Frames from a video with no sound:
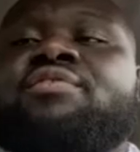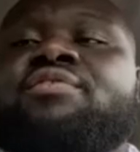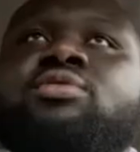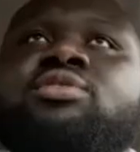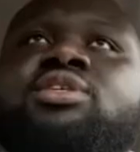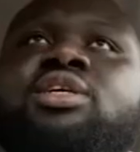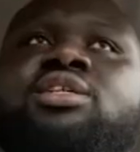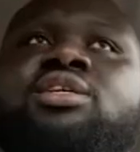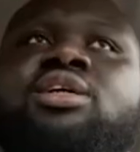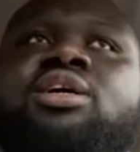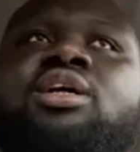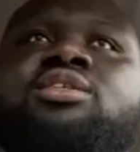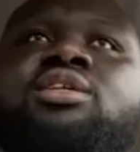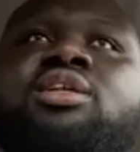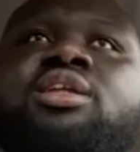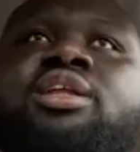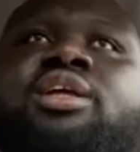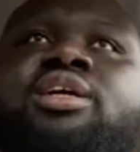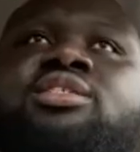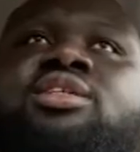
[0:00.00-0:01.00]
It was just
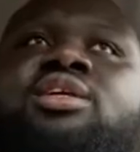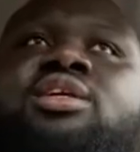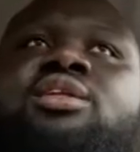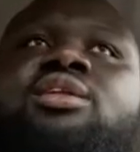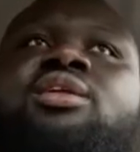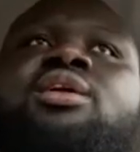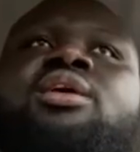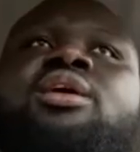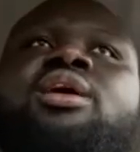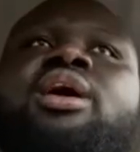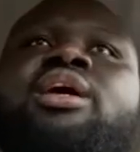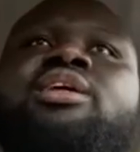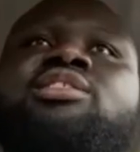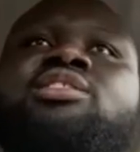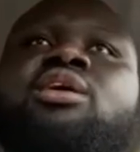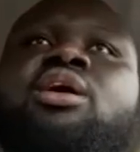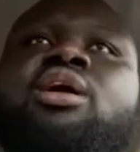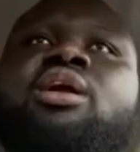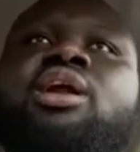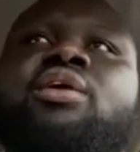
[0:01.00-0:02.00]
constantly listening.
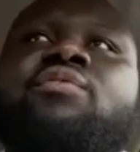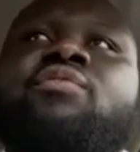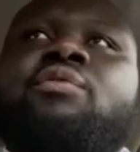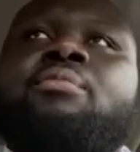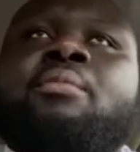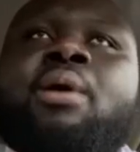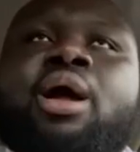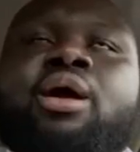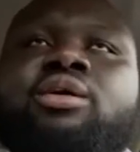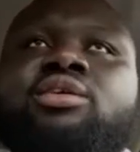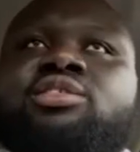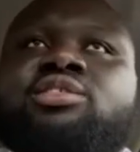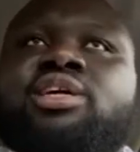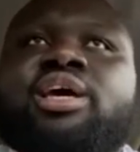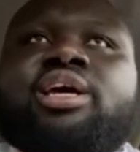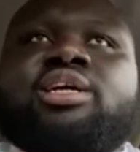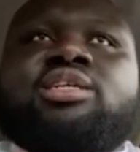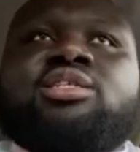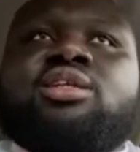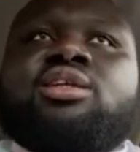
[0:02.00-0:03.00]
It started off with Michael
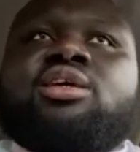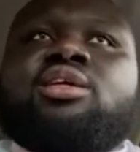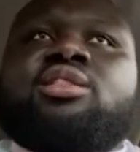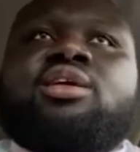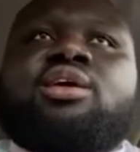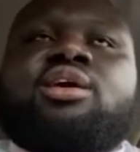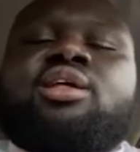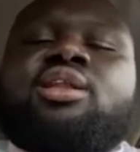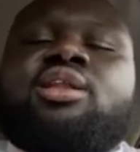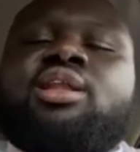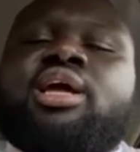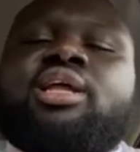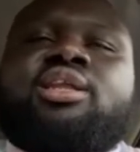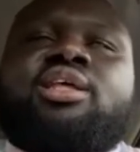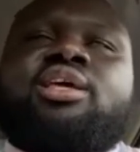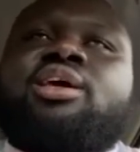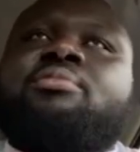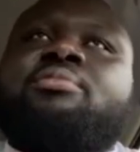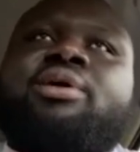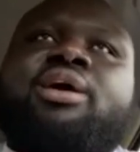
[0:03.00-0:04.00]
Jackson and then
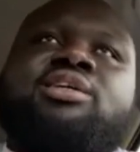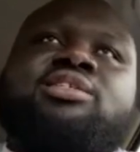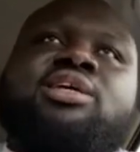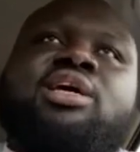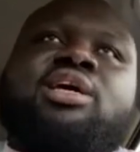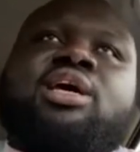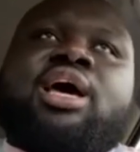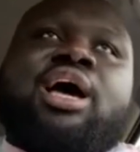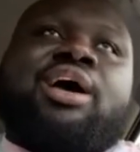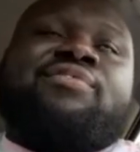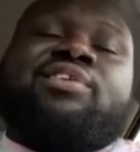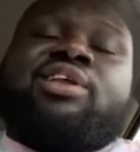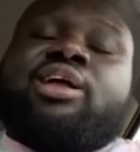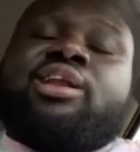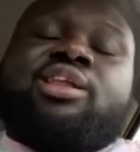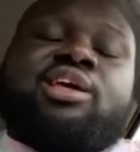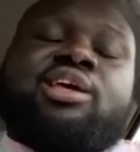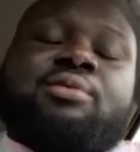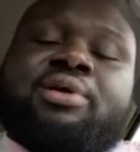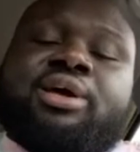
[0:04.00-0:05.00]
like D M X. I feel
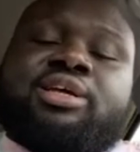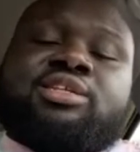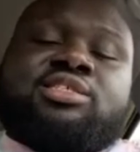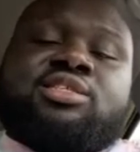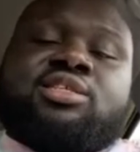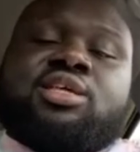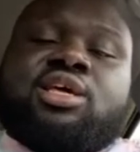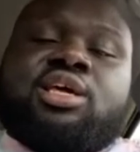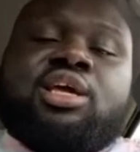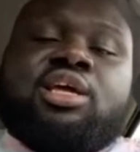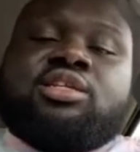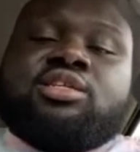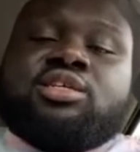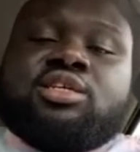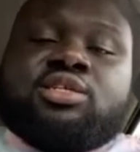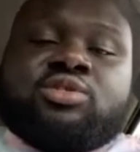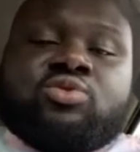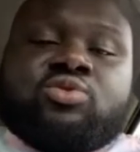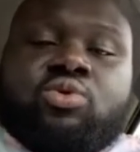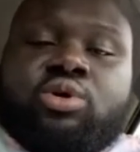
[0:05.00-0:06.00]
like D M X is the
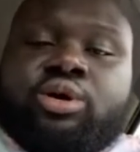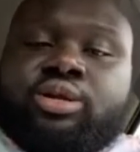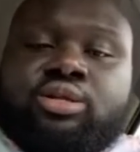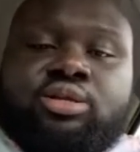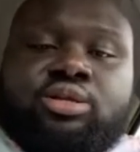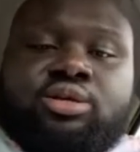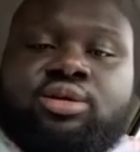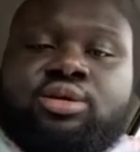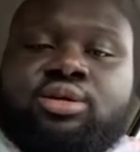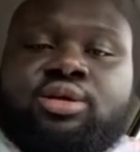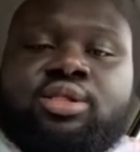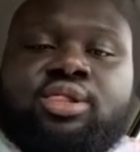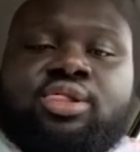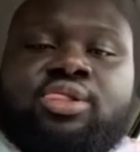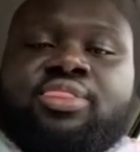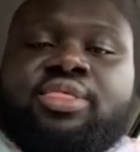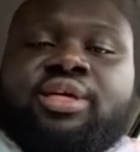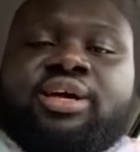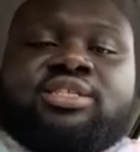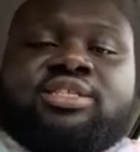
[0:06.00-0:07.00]
easiest one.
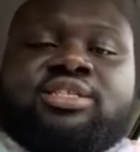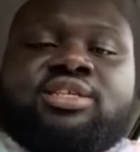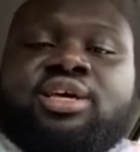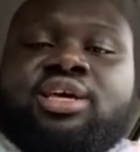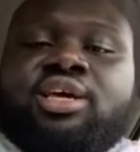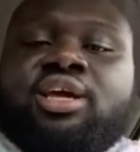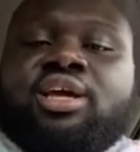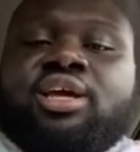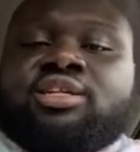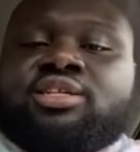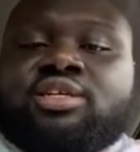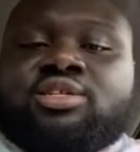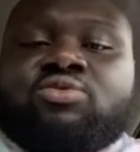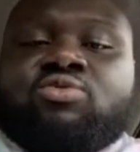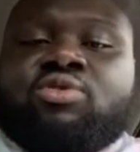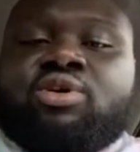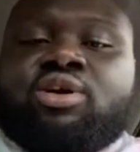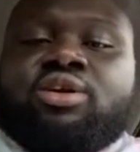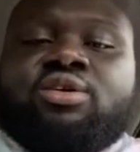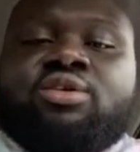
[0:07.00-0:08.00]
That's the easiest
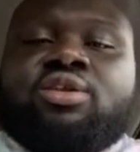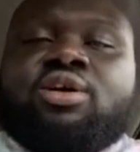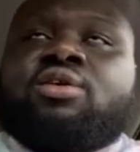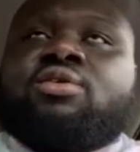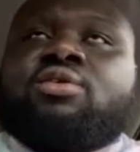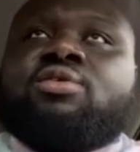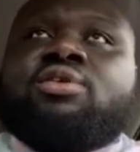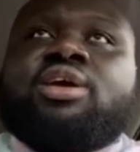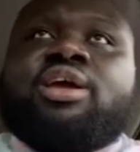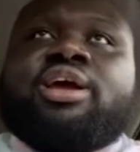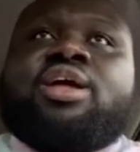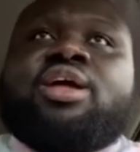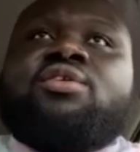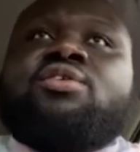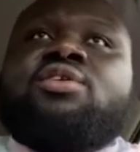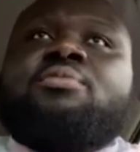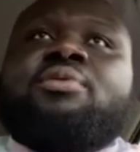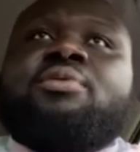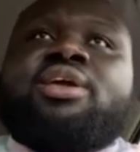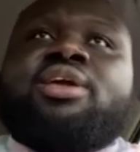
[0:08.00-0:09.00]
one, you know. You ain't got to
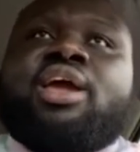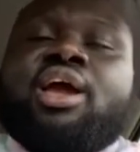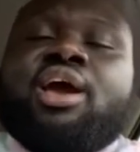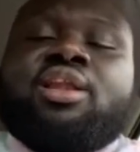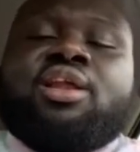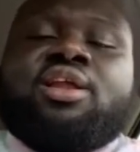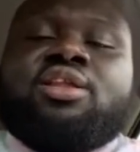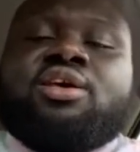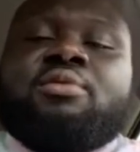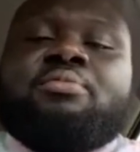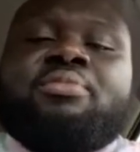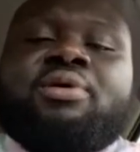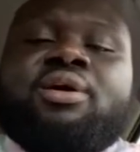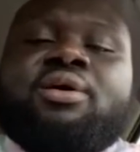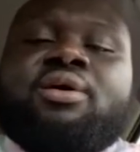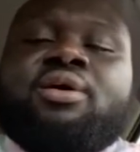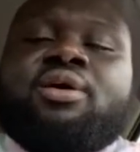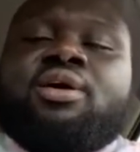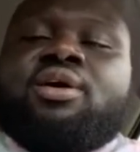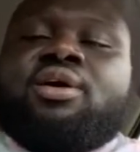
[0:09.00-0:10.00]
do them a little bit.